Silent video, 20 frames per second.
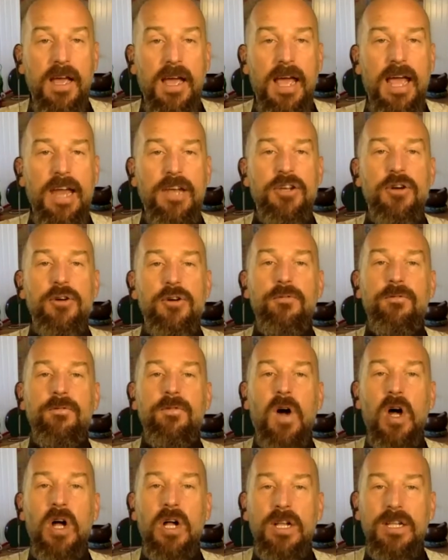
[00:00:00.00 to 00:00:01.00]
And don't
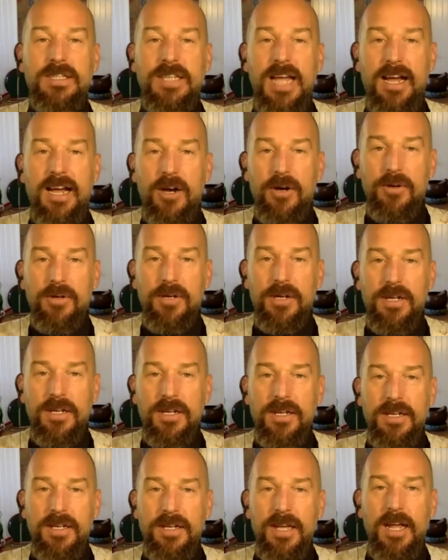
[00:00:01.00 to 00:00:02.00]
fall down
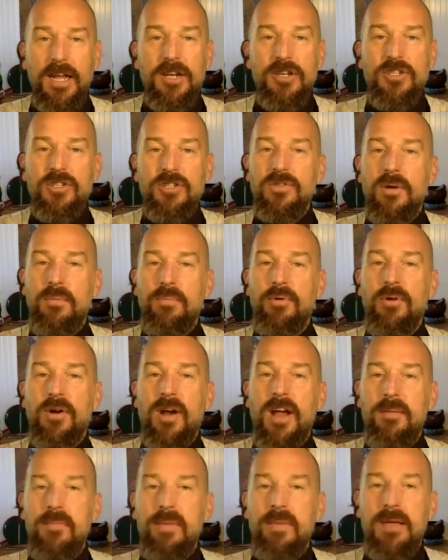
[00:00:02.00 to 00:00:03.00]
into a
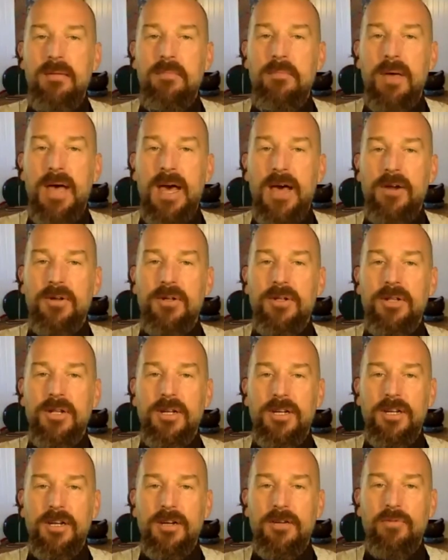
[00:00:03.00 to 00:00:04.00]
primate battle
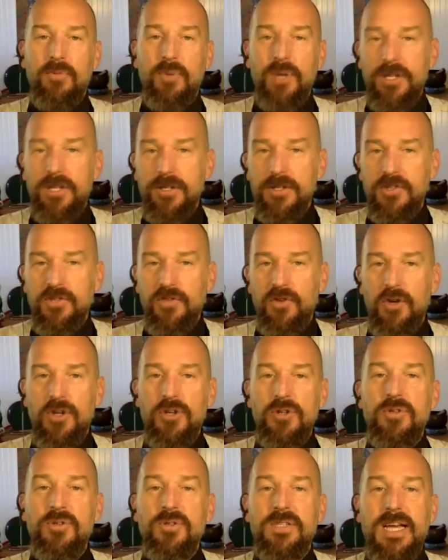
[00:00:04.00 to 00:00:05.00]
of wills for
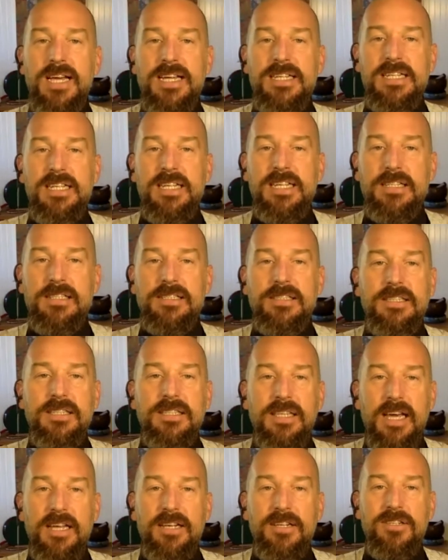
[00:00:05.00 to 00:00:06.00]
whose ideas
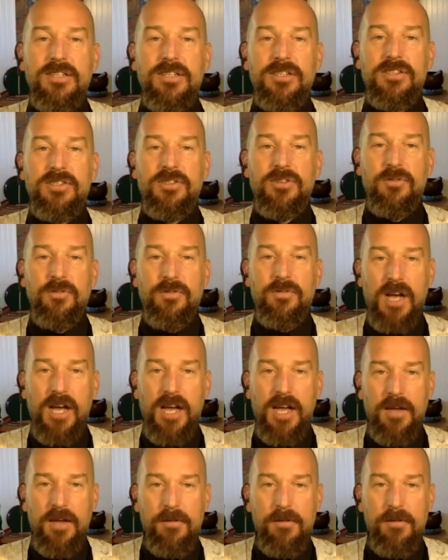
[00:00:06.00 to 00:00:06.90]
get to survive.